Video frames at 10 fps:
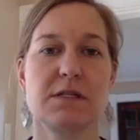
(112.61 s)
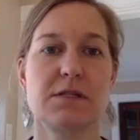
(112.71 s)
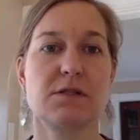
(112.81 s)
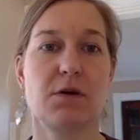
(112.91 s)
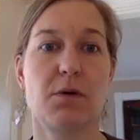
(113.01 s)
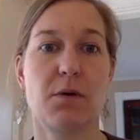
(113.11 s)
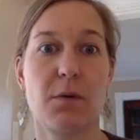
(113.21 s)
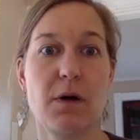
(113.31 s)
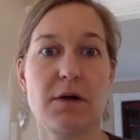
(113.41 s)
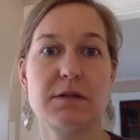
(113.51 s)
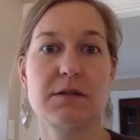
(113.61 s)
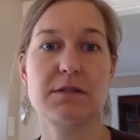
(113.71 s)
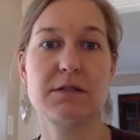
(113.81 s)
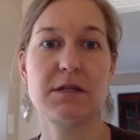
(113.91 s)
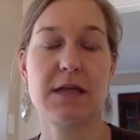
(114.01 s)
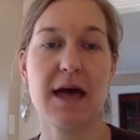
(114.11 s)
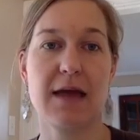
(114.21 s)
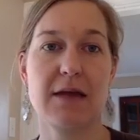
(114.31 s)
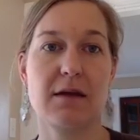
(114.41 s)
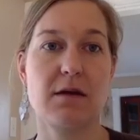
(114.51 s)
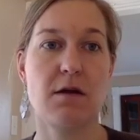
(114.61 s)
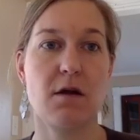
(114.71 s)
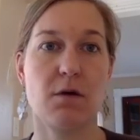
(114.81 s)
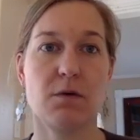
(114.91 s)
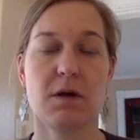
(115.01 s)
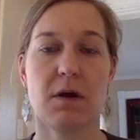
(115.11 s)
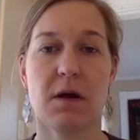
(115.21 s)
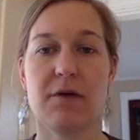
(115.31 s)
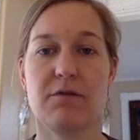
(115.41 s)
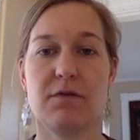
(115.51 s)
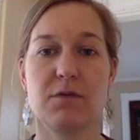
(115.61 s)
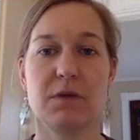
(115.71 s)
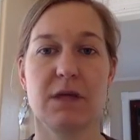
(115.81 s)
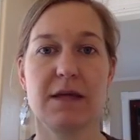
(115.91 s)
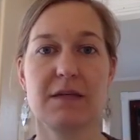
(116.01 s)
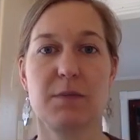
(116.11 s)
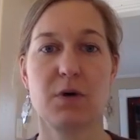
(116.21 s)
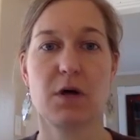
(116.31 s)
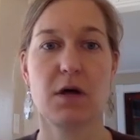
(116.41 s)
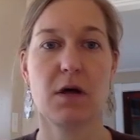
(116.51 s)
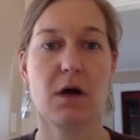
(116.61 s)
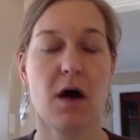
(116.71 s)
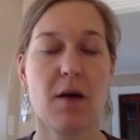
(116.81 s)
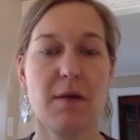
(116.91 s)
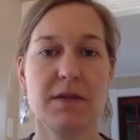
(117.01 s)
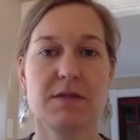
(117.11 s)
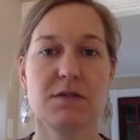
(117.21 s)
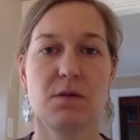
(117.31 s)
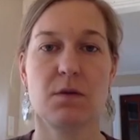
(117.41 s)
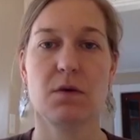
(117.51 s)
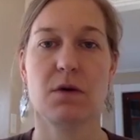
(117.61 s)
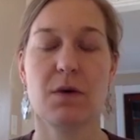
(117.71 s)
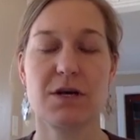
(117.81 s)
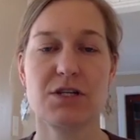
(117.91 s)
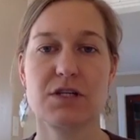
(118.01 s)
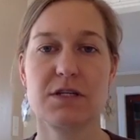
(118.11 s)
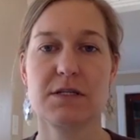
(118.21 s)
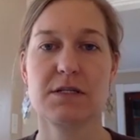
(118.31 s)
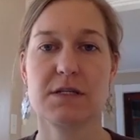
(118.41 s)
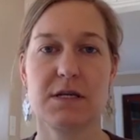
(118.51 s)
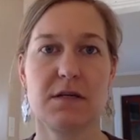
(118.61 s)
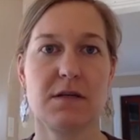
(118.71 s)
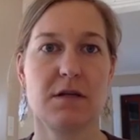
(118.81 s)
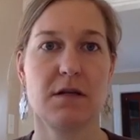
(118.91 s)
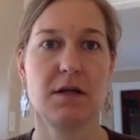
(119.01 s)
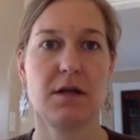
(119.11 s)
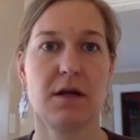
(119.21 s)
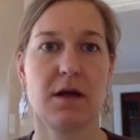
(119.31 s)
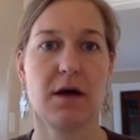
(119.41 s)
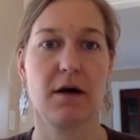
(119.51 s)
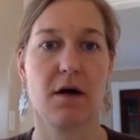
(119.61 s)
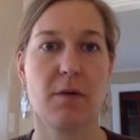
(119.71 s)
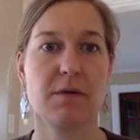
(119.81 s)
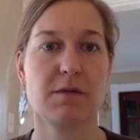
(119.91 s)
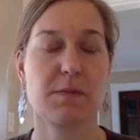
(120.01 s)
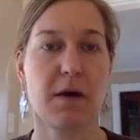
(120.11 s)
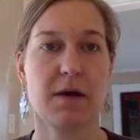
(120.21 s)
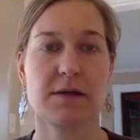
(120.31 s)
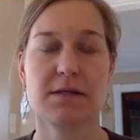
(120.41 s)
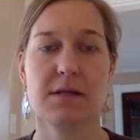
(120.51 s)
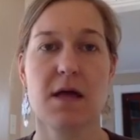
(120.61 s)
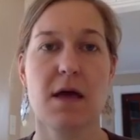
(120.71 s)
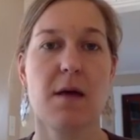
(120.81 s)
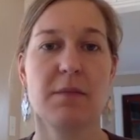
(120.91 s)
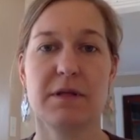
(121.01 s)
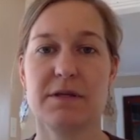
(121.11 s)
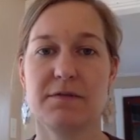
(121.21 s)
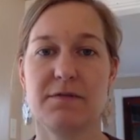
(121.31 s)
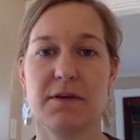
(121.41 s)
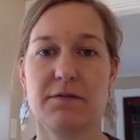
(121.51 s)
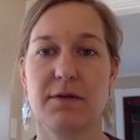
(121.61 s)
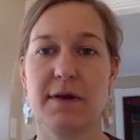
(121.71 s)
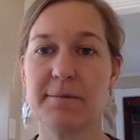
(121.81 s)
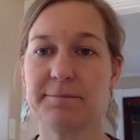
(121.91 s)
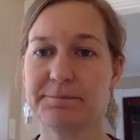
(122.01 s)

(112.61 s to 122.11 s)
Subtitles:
So to that note, if you would like to put comments or questions in the comments box, please feel free.